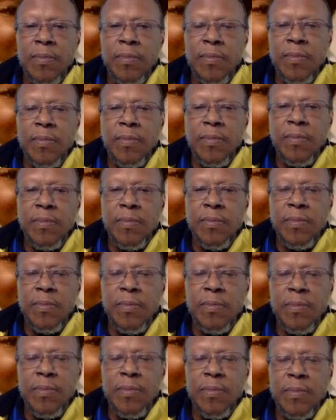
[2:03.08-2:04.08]

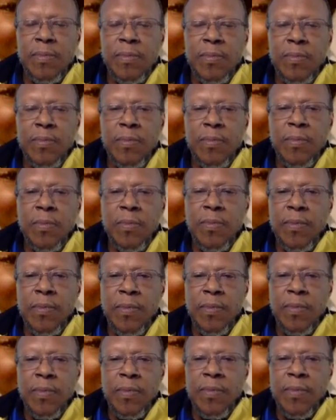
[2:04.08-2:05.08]

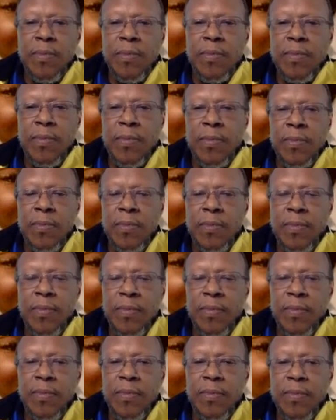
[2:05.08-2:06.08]

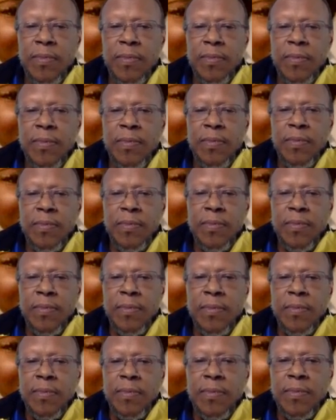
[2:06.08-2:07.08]

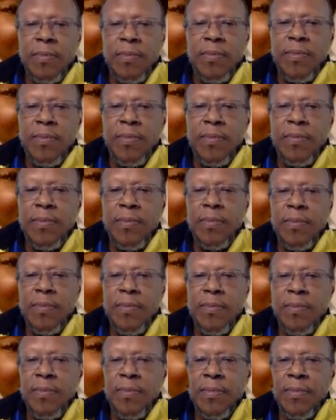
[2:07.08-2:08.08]

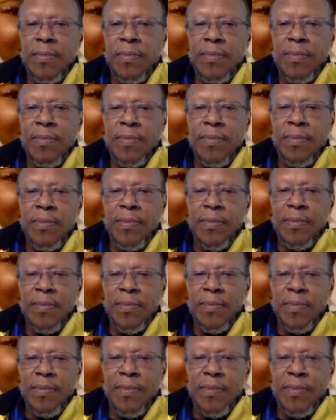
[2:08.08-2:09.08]

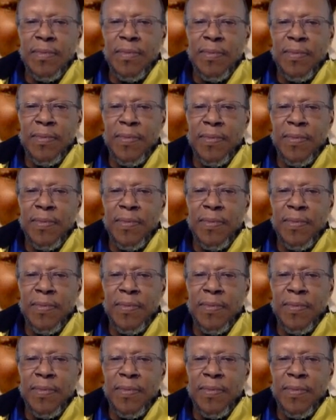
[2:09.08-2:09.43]
The person shown says nothing.